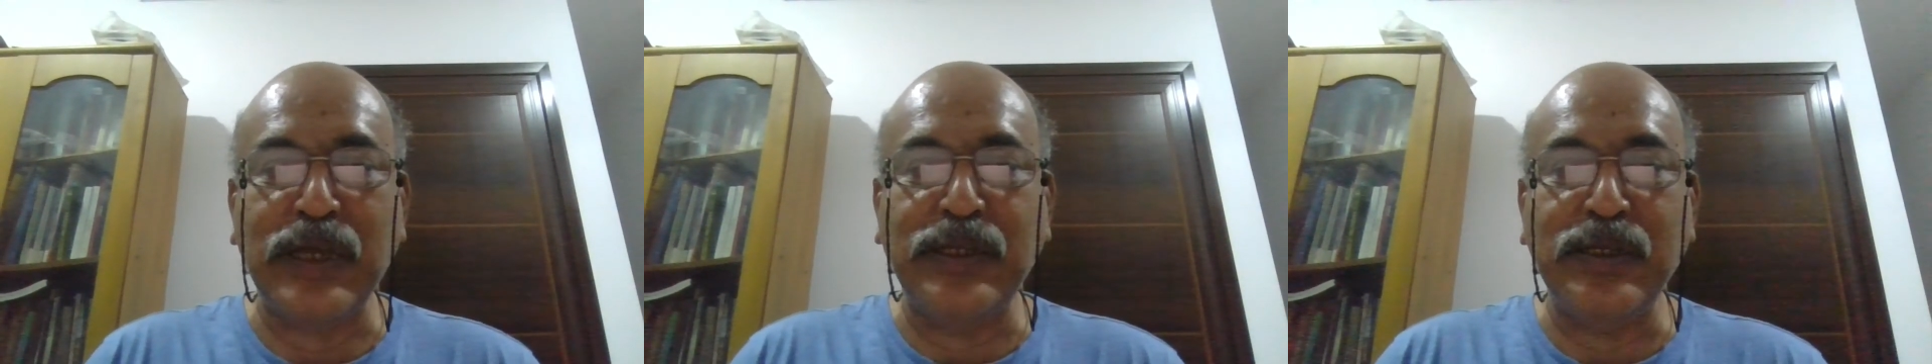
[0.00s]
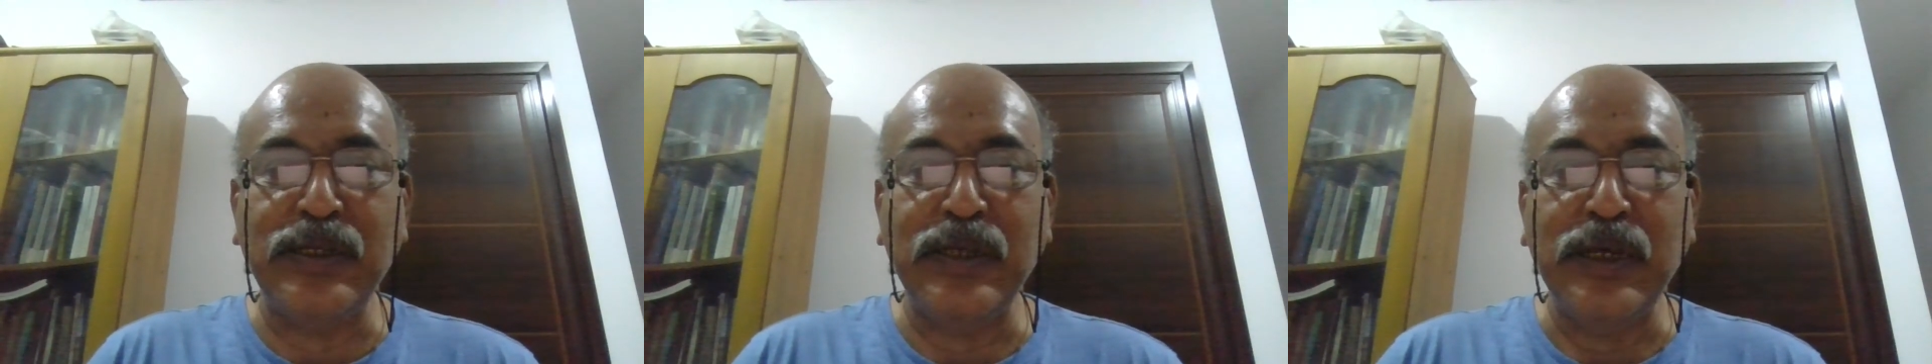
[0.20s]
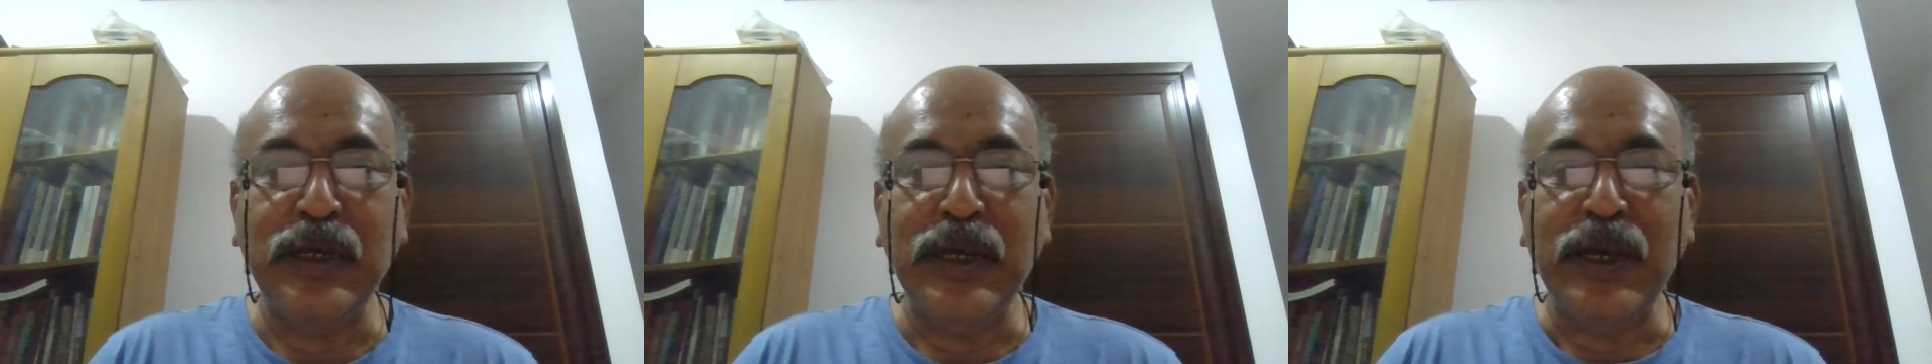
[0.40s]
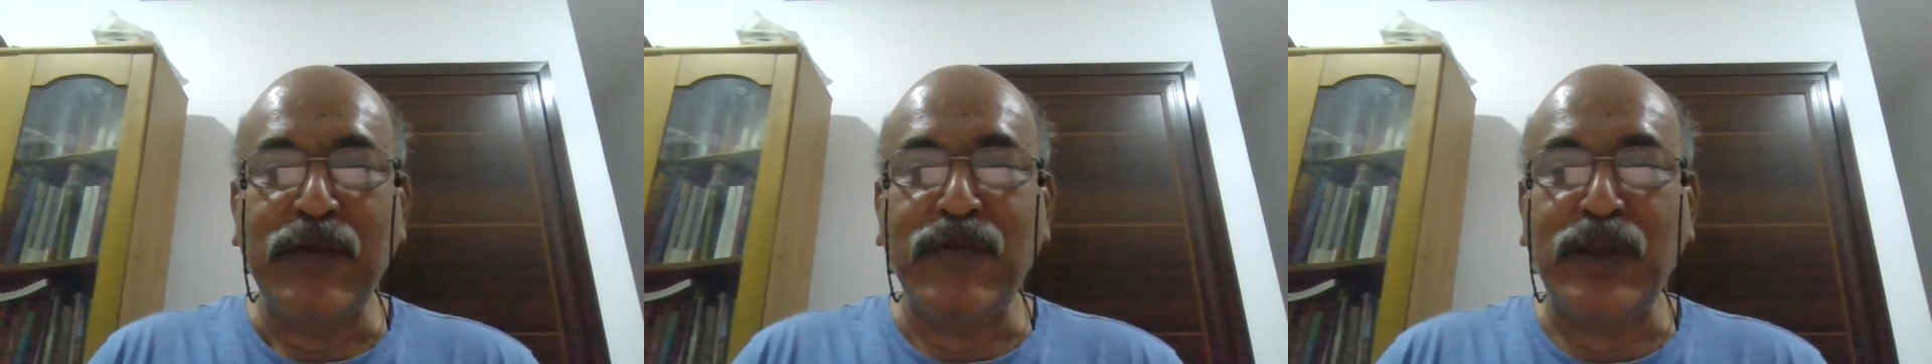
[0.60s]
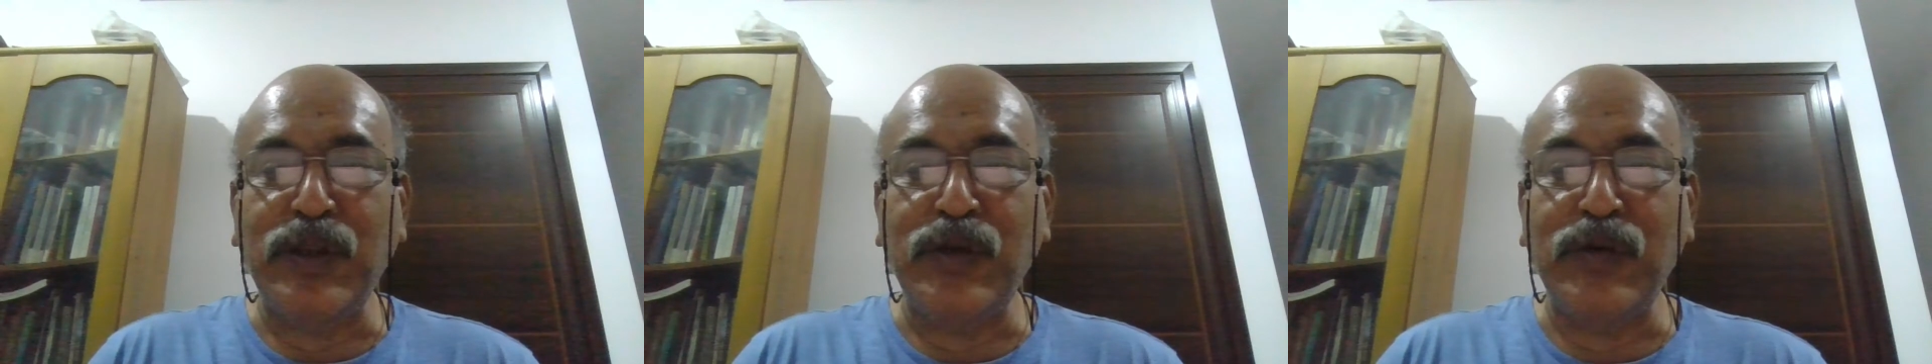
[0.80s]
is,
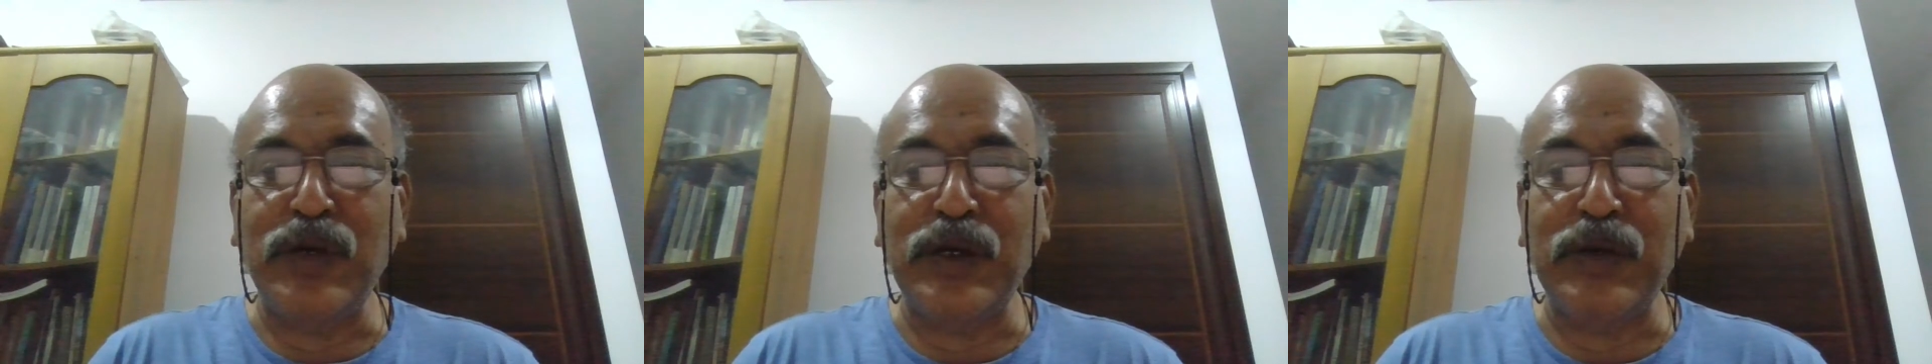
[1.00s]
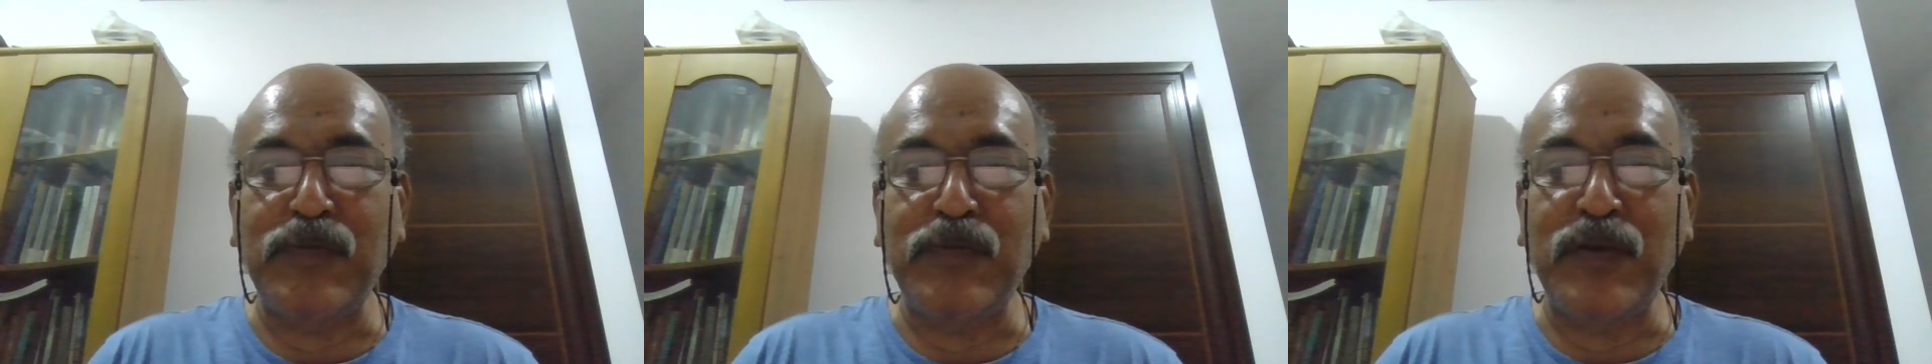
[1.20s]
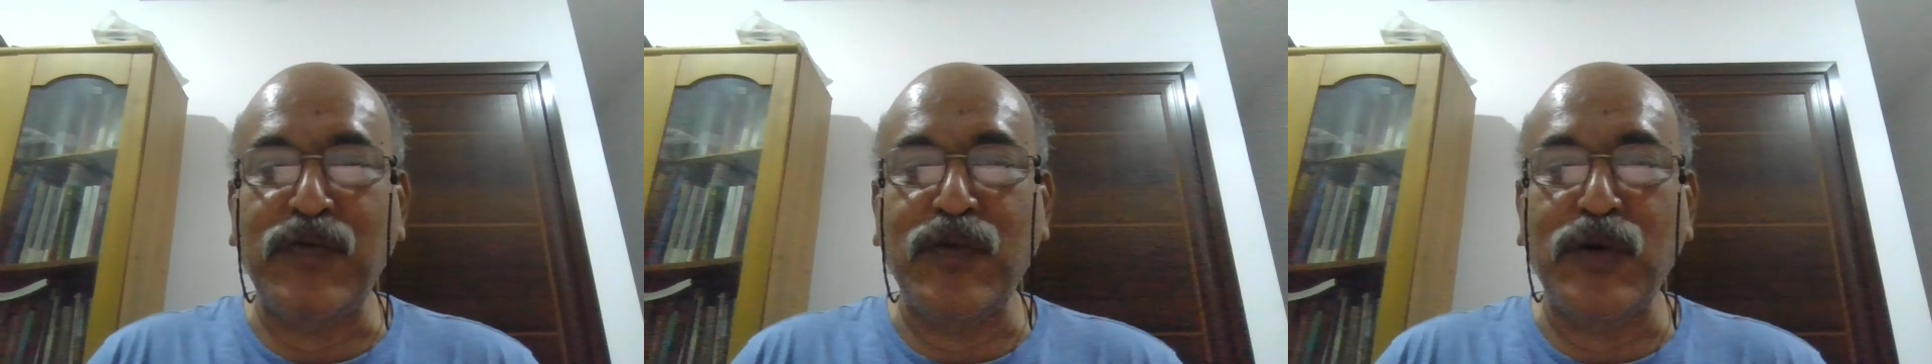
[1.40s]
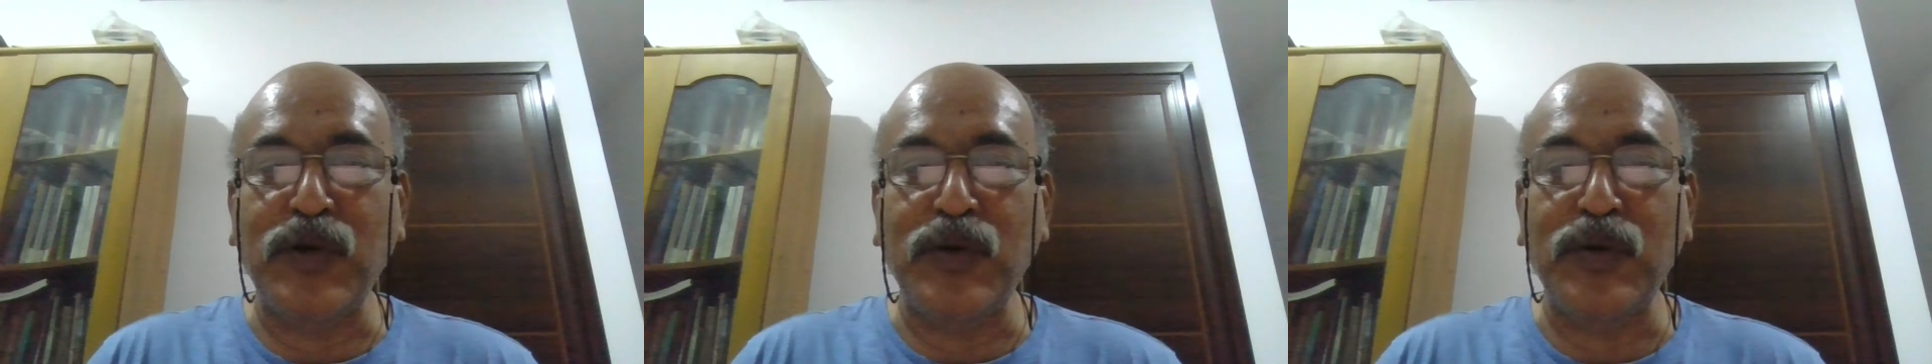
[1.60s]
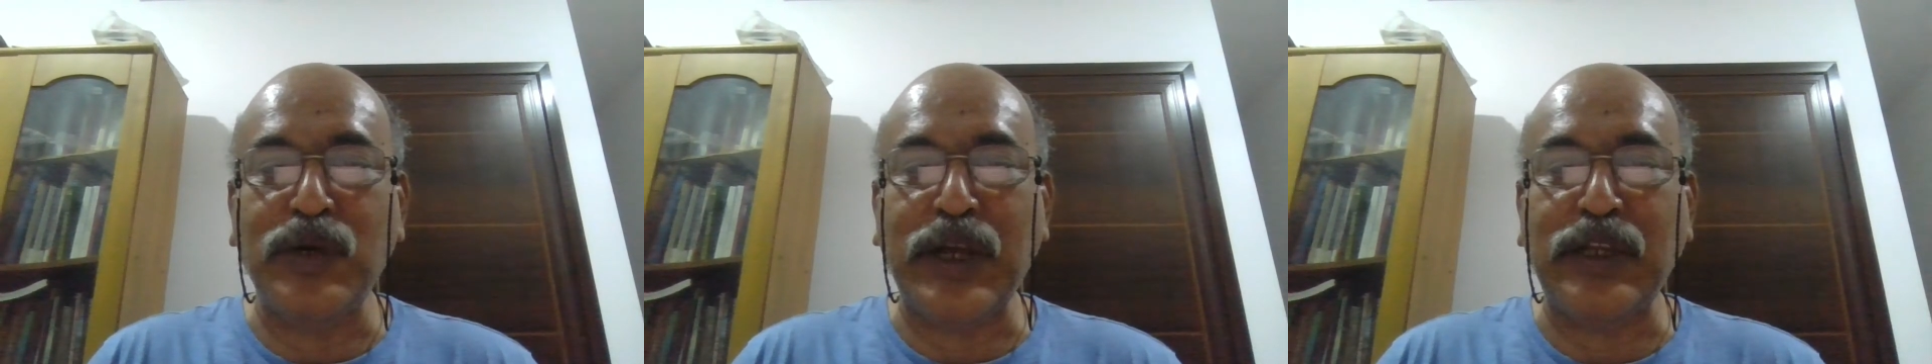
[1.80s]
when you before
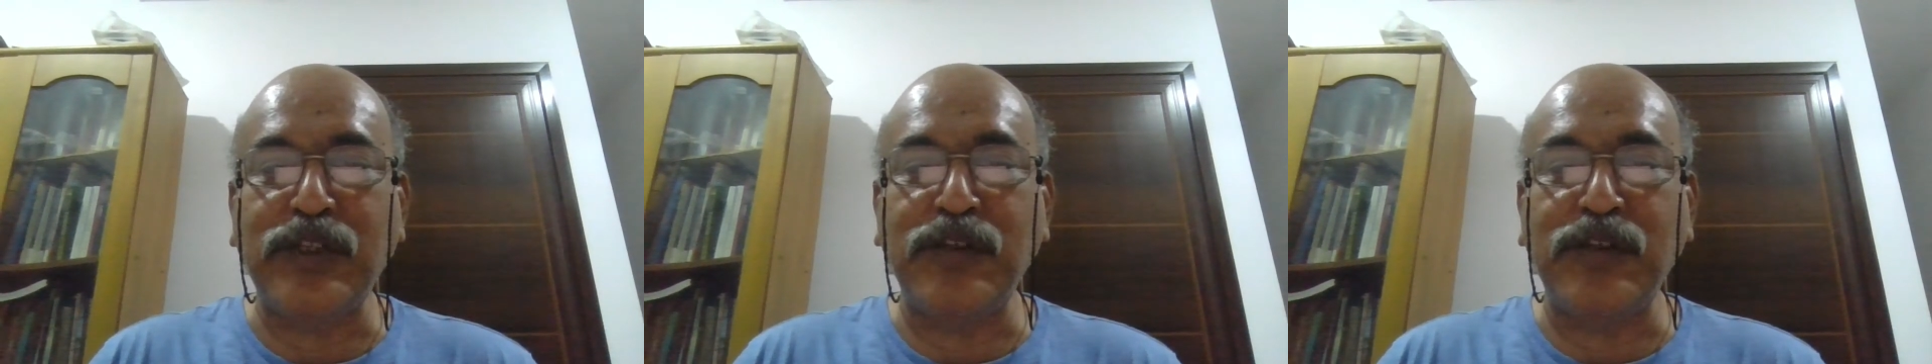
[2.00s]
you can